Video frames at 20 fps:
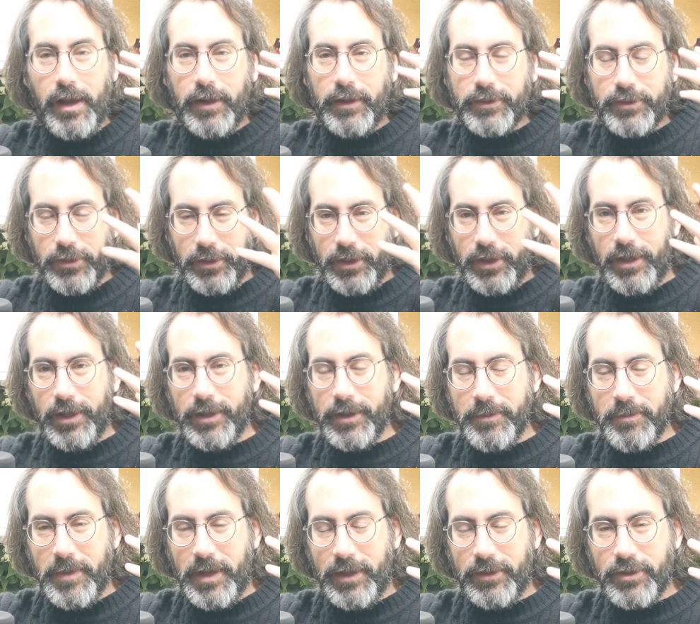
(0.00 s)
So the kid
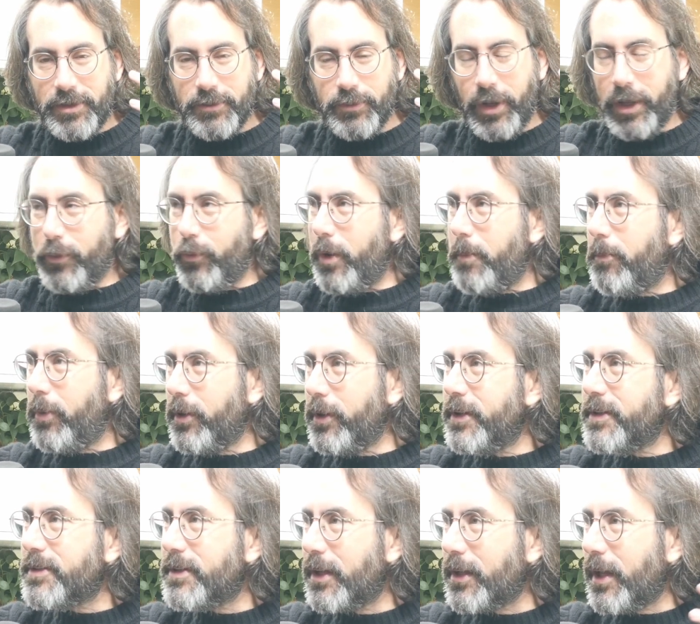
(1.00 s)
in me just like went
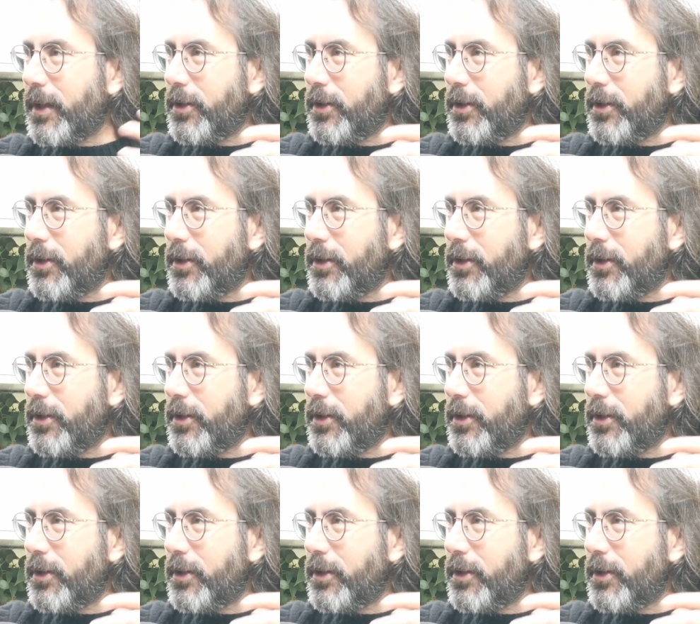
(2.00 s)
ballistic.